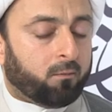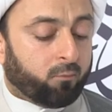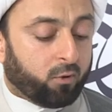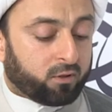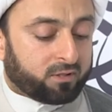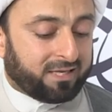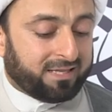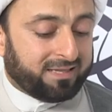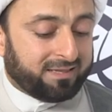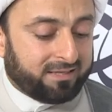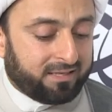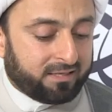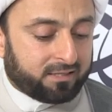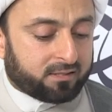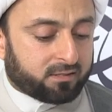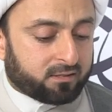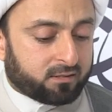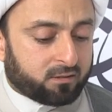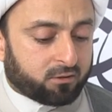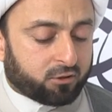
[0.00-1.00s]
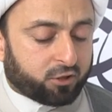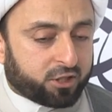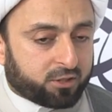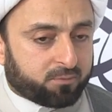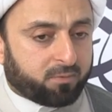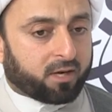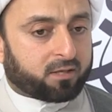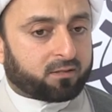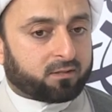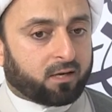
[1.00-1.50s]
But in this
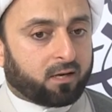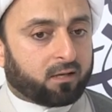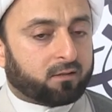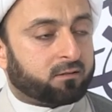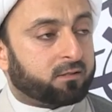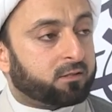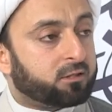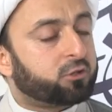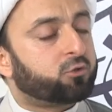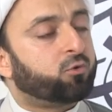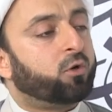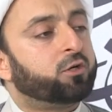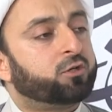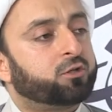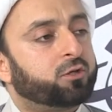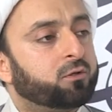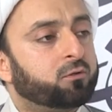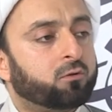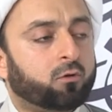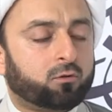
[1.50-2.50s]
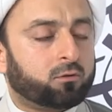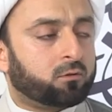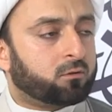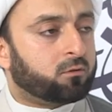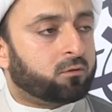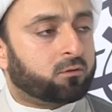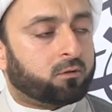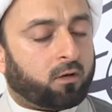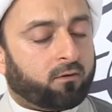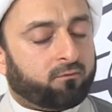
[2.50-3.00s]
respect and situation, you
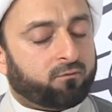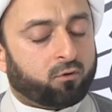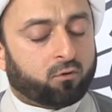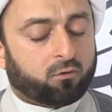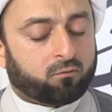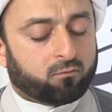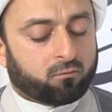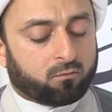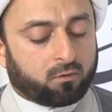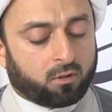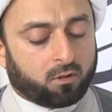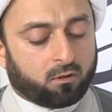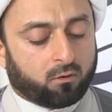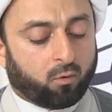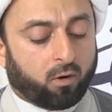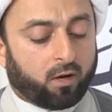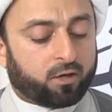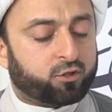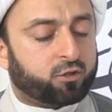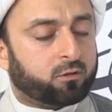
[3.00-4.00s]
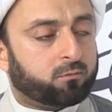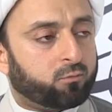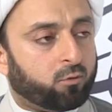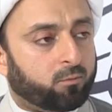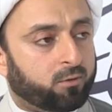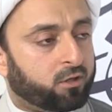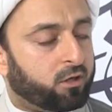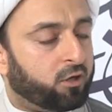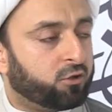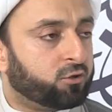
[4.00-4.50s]
don't, you don't have no uh, wajib
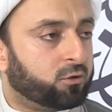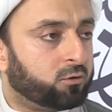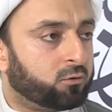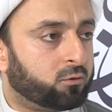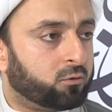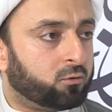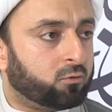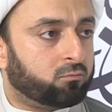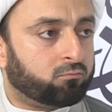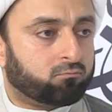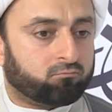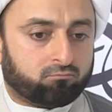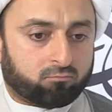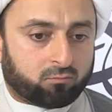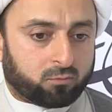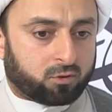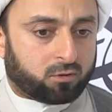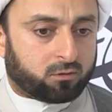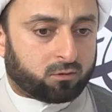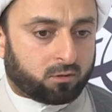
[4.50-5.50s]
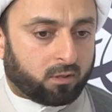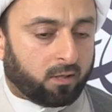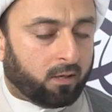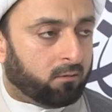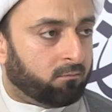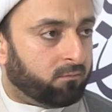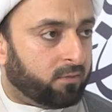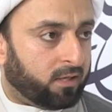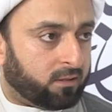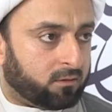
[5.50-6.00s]
obligation to tell
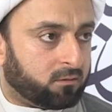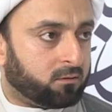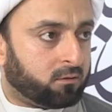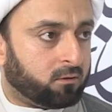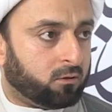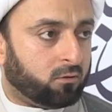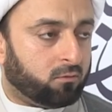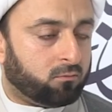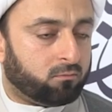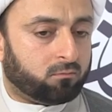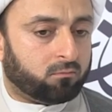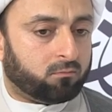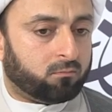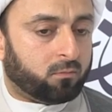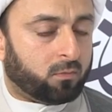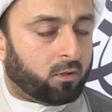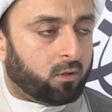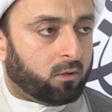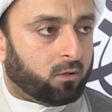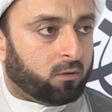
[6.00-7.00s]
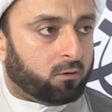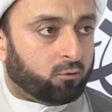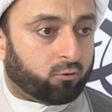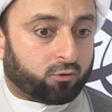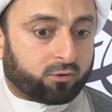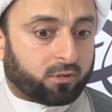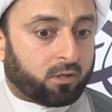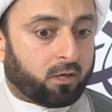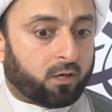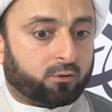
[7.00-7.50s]
them that, you know,
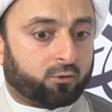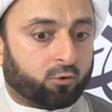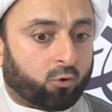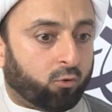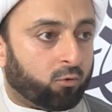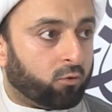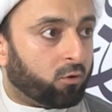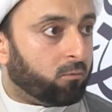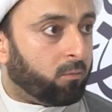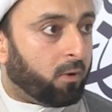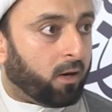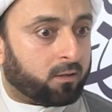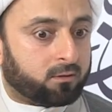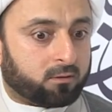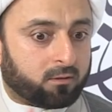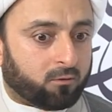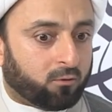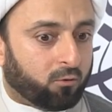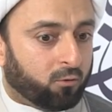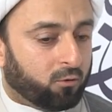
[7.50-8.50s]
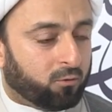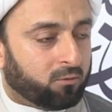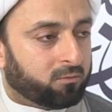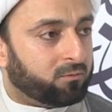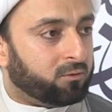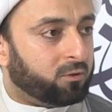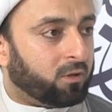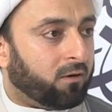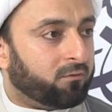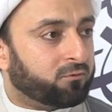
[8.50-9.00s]
your salah is wrong or batil or
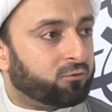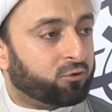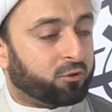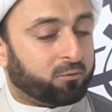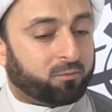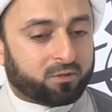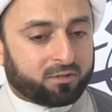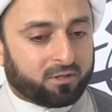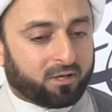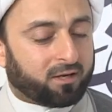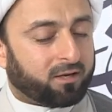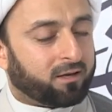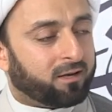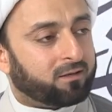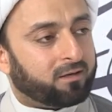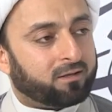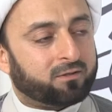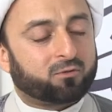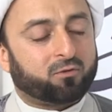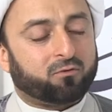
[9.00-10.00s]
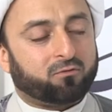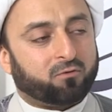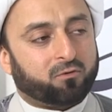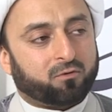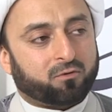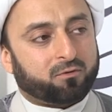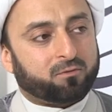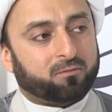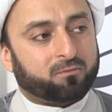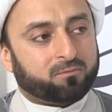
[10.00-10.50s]
you have to repeat it again and so
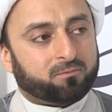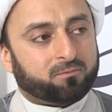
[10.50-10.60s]
forth.